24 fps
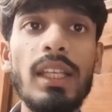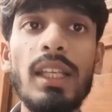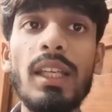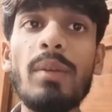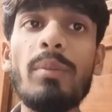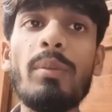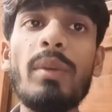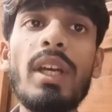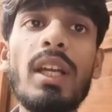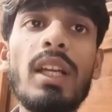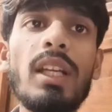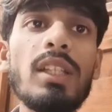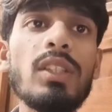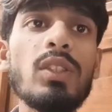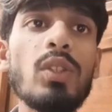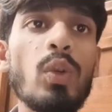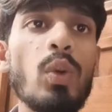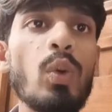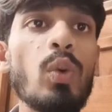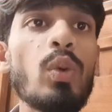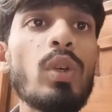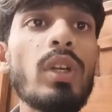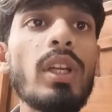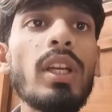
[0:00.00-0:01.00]
email is
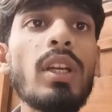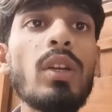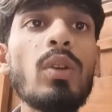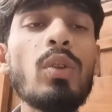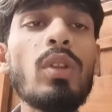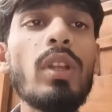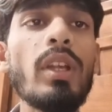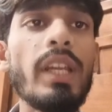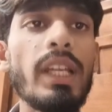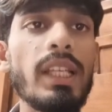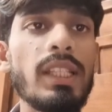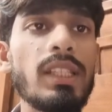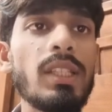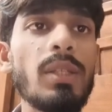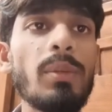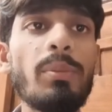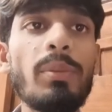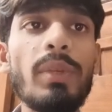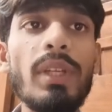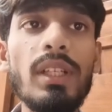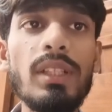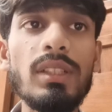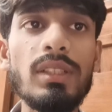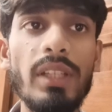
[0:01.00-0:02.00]
routed to the
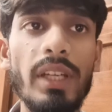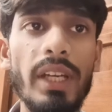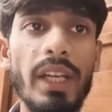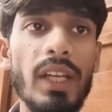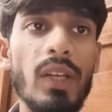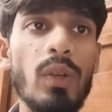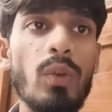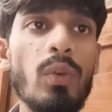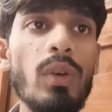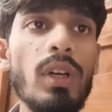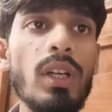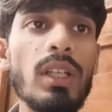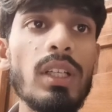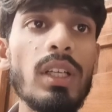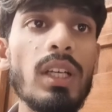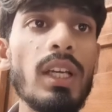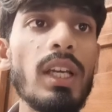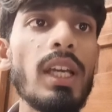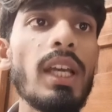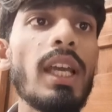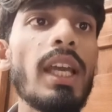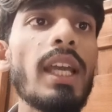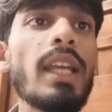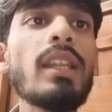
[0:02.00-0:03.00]
recipient's network
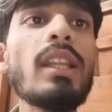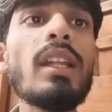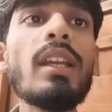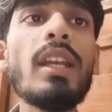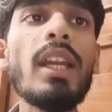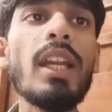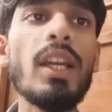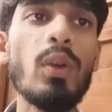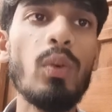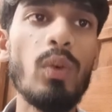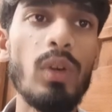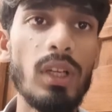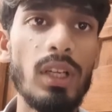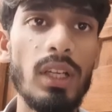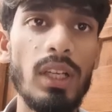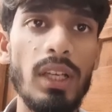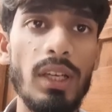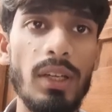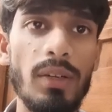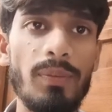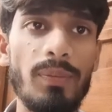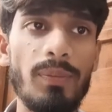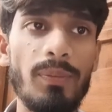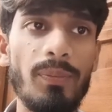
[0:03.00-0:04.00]
in the network
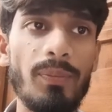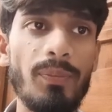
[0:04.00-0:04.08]
layer.